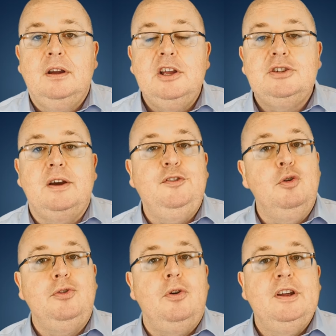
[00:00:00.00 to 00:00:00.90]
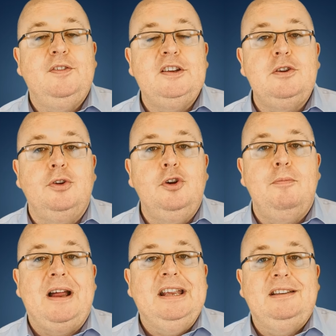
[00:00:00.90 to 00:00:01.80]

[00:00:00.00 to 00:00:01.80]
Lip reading: So if it's not your money,